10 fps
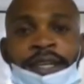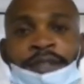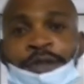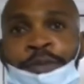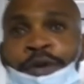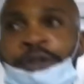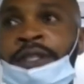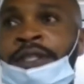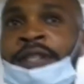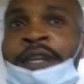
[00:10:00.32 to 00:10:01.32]
and
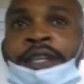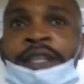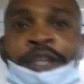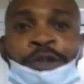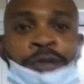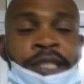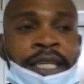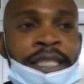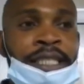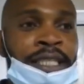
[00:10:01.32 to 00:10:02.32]
supports, the
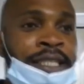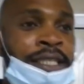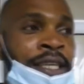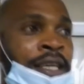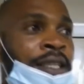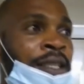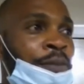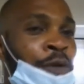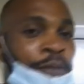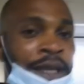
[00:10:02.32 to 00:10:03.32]
utilities, the
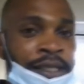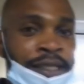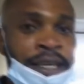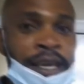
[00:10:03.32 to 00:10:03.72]
mobility